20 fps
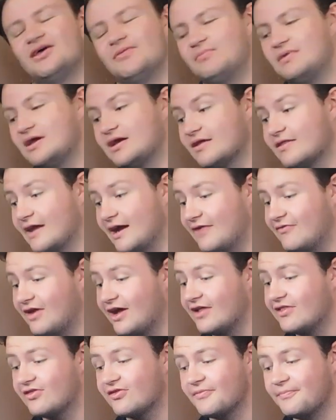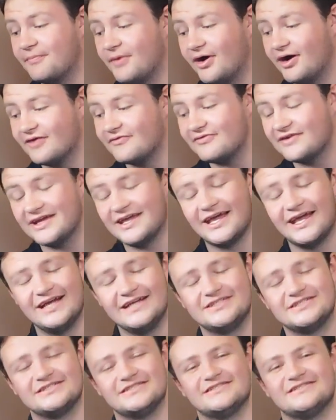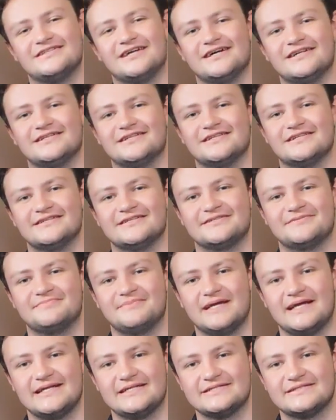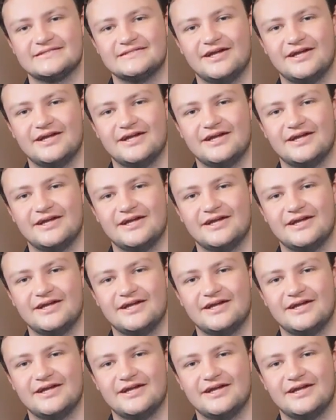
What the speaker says: because I've had some modifications done to this bass.